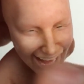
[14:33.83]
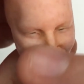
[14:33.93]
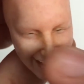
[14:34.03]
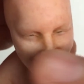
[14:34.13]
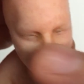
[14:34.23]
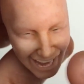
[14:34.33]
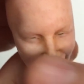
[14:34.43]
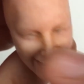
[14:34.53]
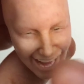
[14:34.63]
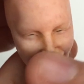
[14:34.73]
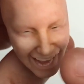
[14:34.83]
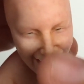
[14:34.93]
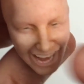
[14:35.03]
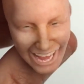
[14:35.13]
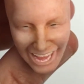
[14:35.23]
that I link
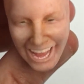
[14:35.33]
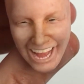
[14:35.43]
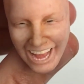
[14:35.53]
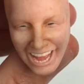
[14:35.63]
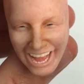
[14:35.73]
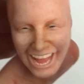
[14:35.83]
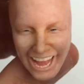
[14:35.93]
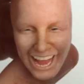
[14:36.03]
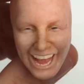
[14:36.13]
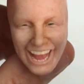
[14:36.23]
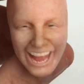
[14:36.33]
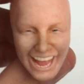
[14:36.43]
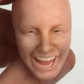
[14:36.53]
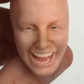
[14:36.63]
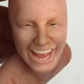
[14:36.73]
that have the colors that I use
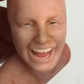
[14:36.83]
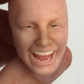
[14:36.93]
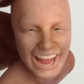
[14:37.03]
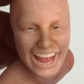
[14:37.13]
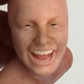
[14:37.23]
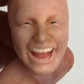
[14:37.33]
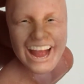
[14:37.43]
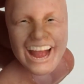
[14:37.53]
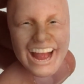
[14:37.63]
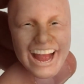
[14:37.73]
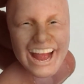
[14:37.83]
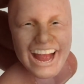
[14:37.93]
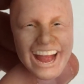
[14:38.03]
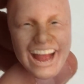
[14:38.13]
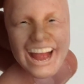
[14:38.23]
the most in there.
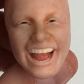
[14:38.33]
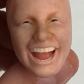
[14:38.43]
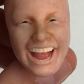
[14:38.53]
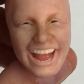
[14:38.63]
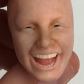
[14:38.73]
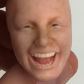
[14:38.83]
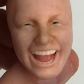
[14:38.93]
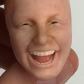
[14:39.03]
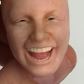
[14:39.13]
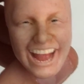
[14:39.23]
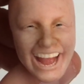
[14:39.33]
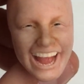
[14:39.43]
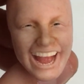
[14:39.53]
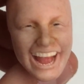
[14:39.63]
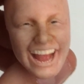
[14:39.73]
So that was
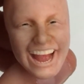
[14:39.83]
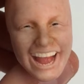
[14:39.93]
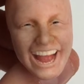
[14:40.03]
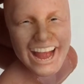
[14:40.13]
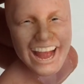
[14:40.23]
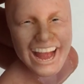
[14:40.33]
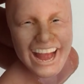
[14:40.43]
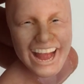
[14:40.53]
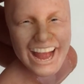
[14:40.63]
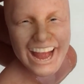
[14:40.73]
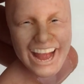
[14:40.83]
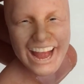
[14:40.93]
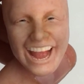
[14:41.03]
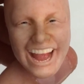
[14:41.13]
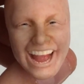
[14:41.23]
something that I did to
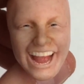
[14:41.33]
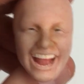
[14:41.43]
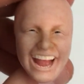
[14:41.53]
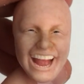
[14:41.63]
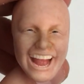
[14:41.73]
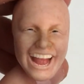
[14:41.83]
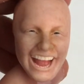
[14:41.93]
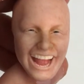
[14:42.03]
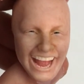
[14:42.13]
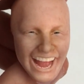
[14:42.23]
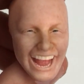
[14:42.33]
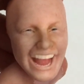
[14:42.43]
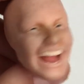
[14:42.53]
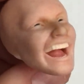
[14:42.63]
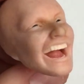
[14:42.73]
help my students to
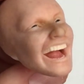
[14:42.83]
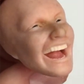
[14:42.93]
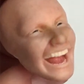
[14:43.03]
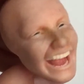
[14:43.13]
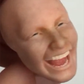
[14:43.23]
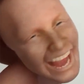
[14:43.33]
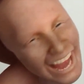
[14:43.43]
find cheaper